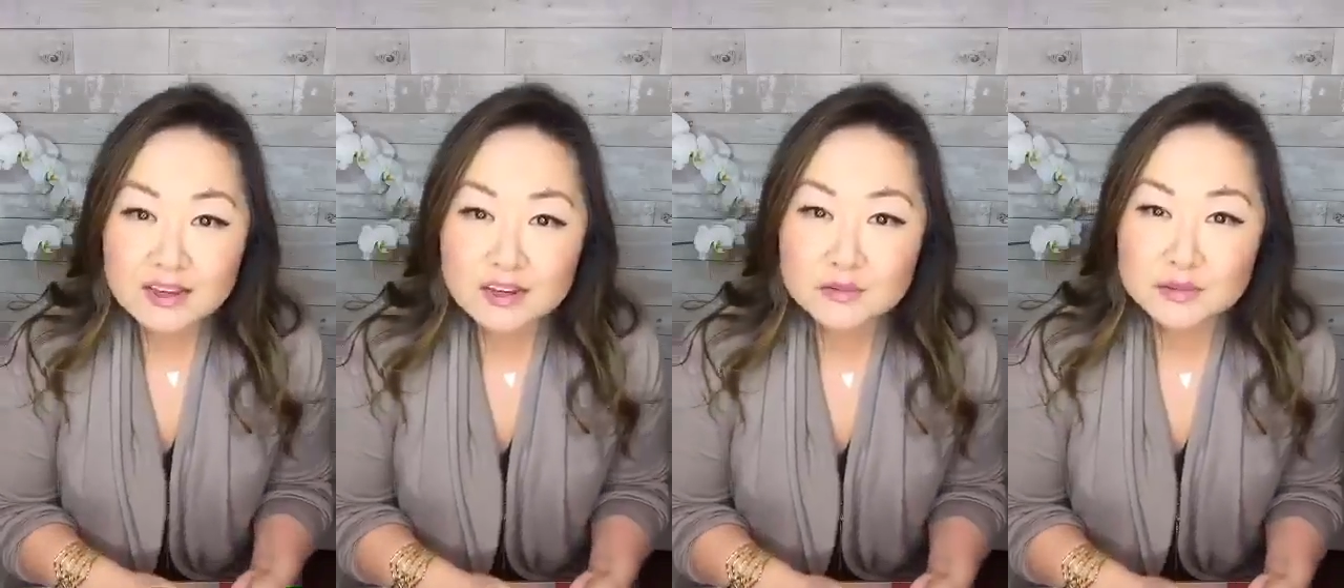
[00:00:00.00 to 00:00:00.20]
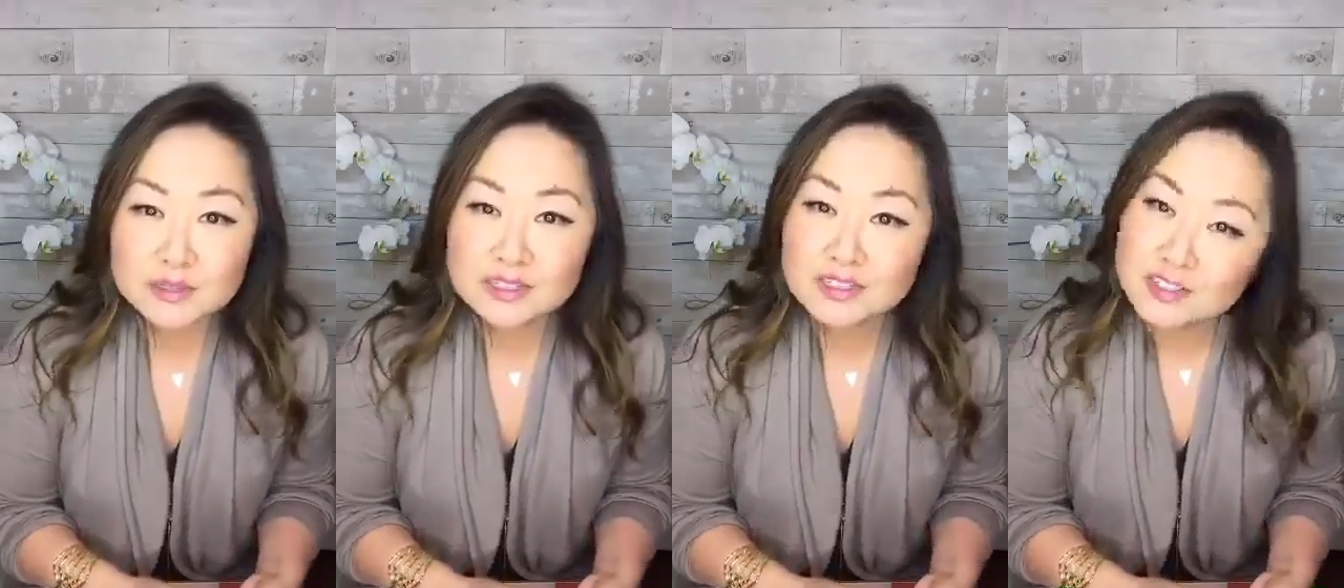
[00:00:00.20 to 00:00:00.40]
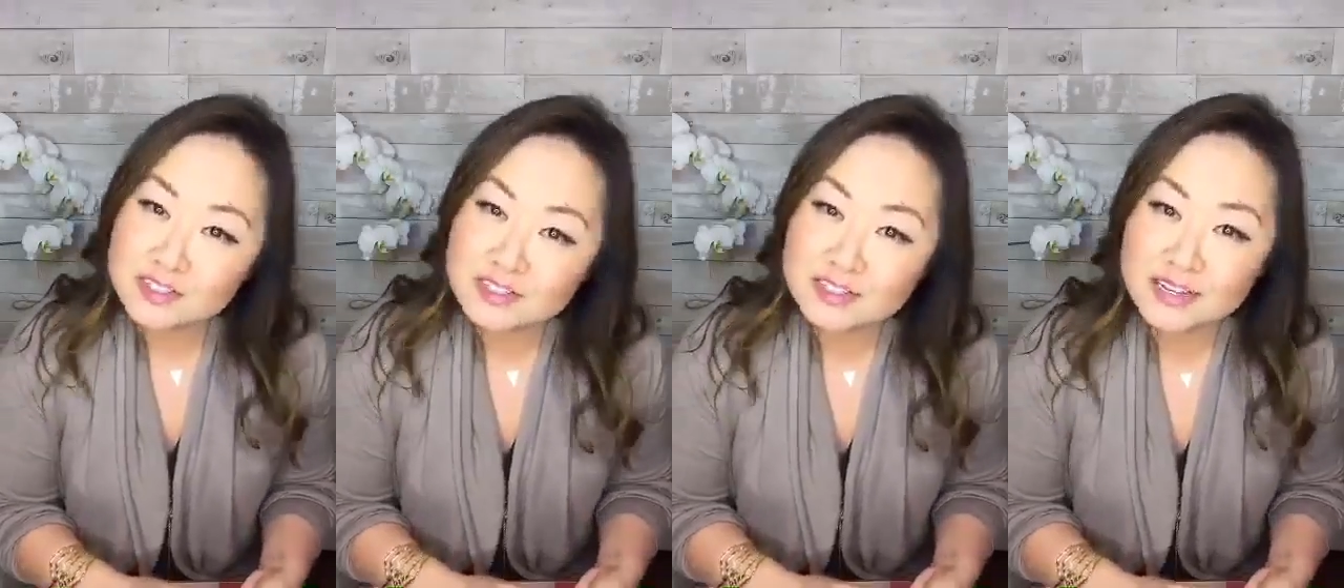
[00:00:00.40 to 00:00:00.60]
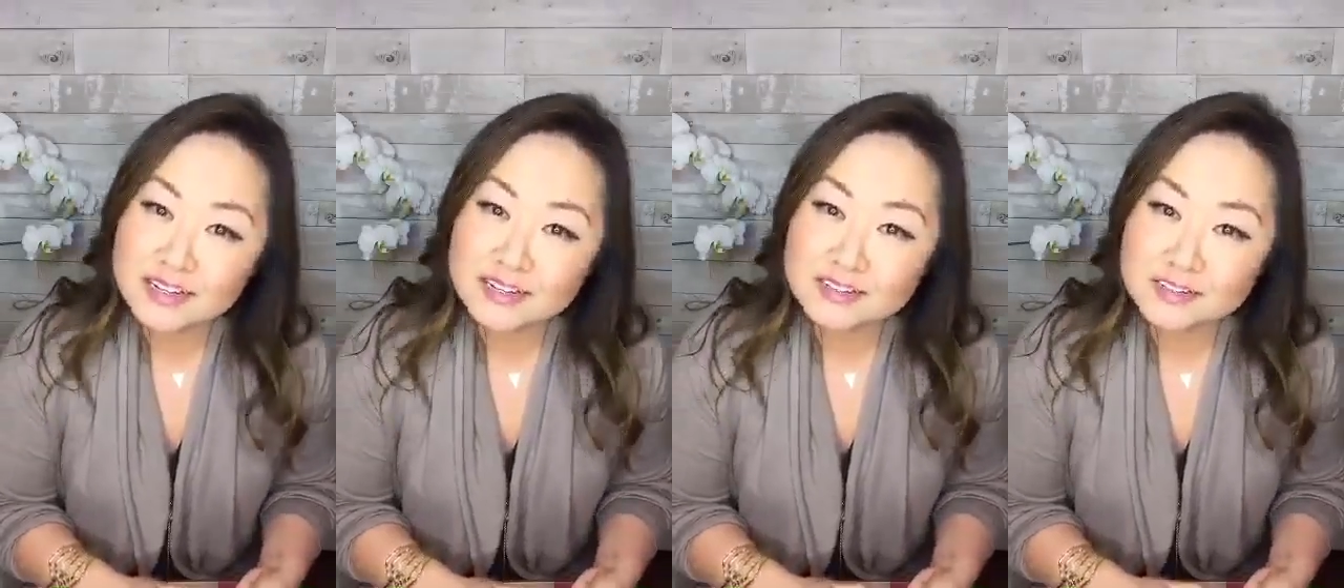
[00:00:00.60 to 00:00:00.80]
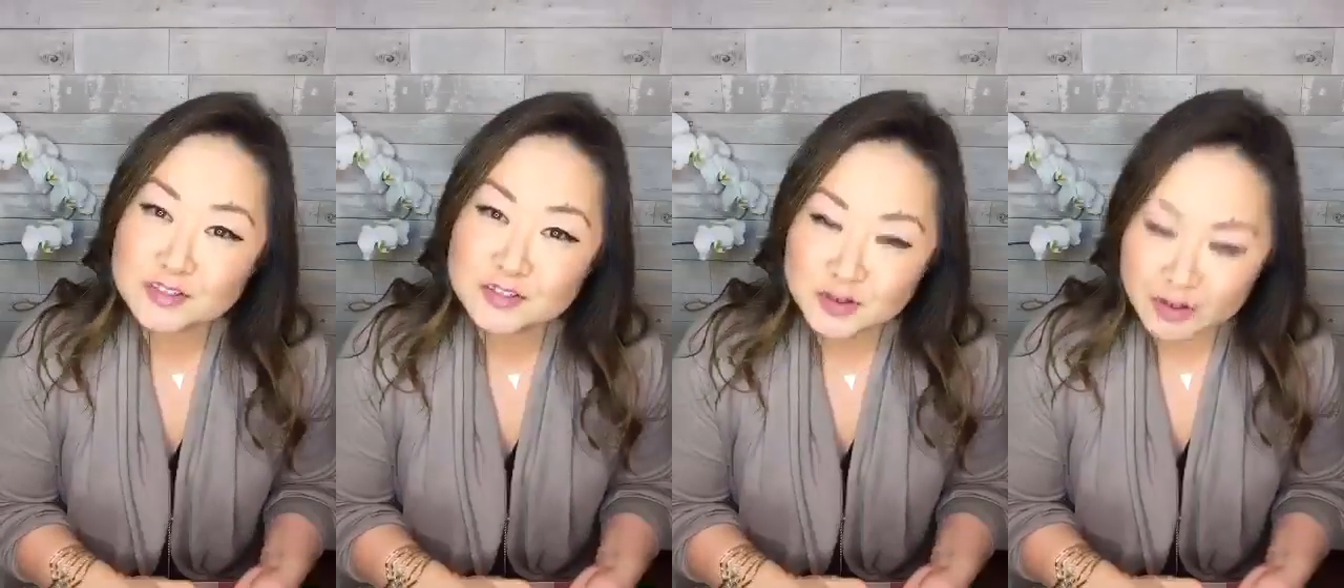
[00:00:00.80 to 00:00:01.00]
it would look
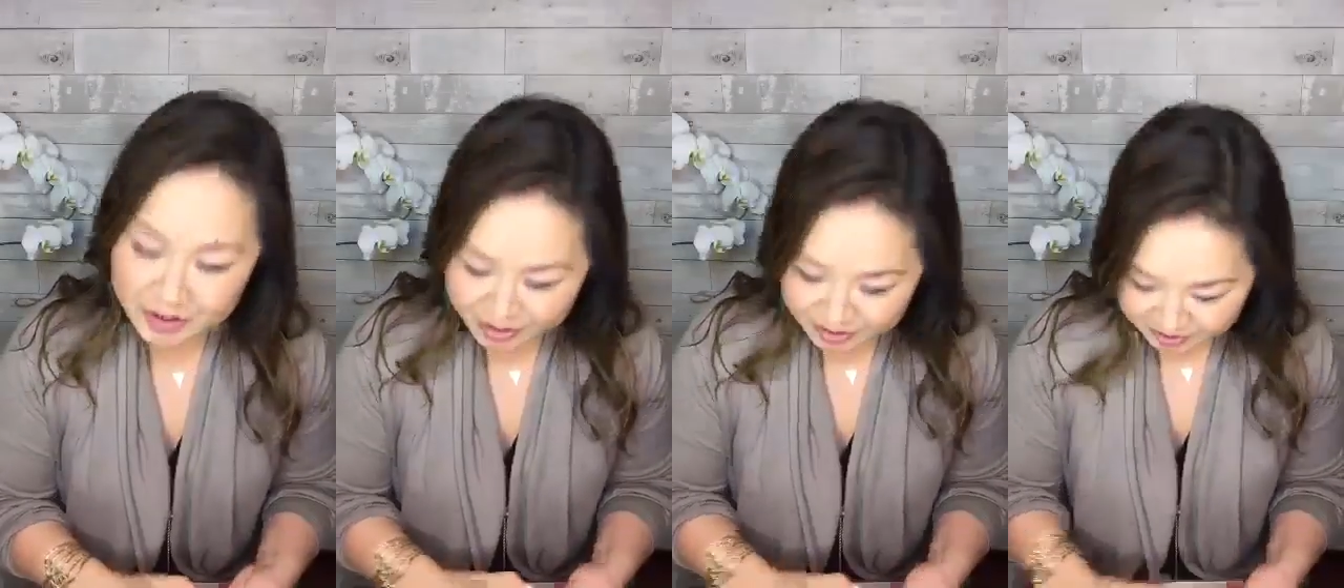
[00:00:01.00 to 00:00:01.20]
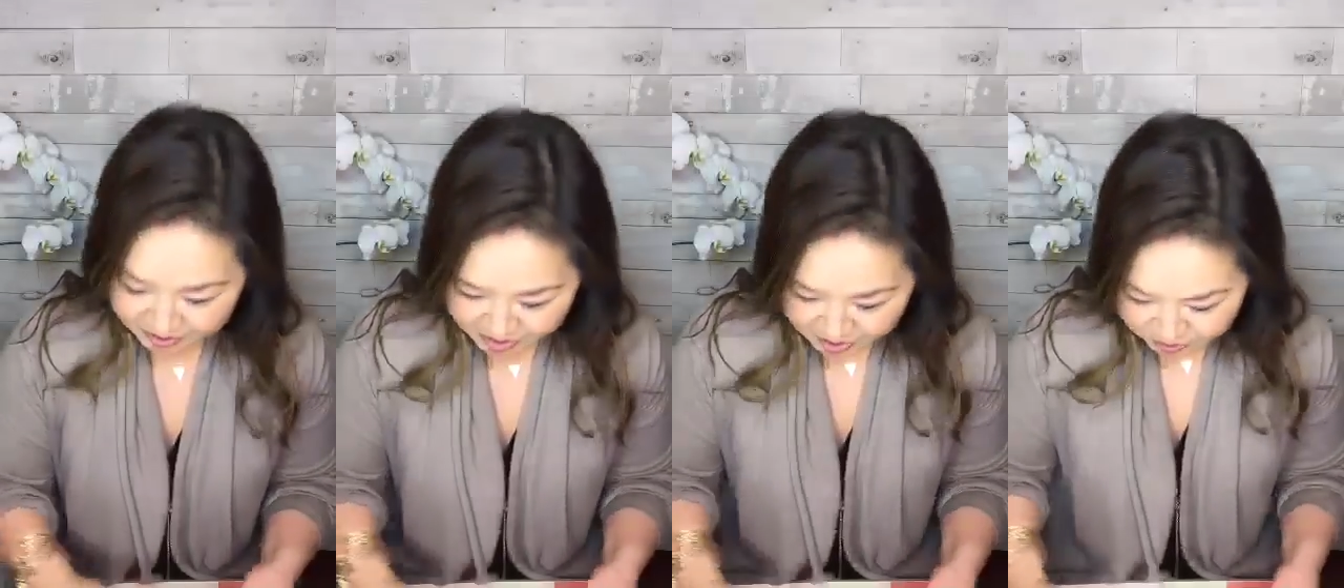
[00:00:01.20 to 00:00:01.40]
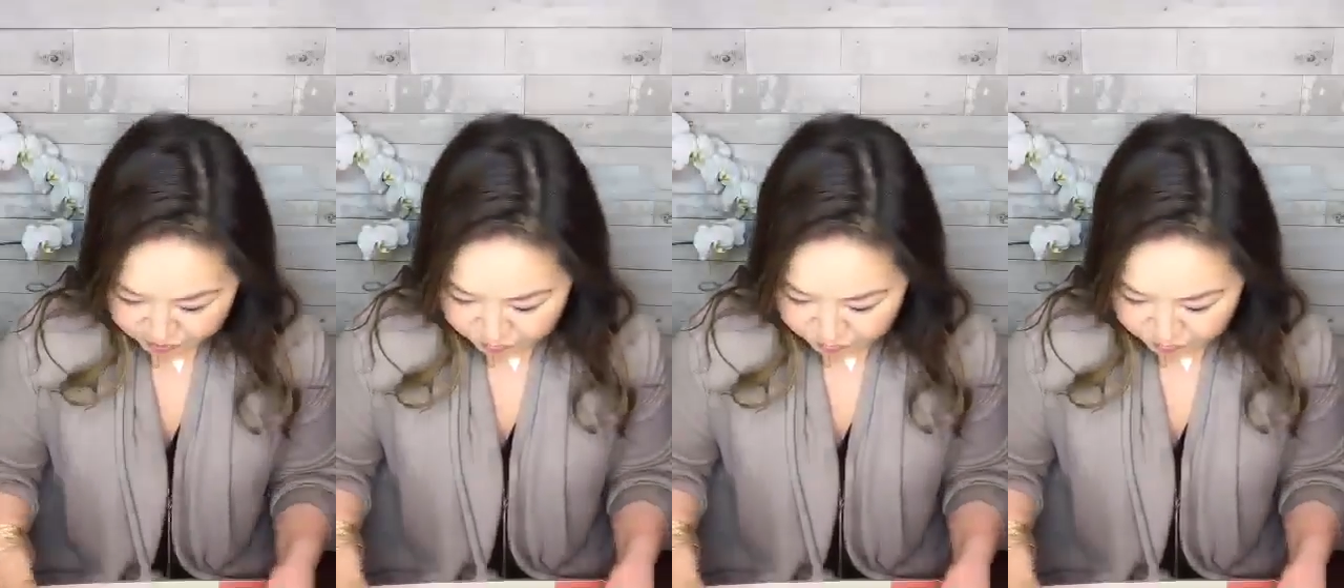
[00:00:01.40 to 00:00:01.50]
like it's crying.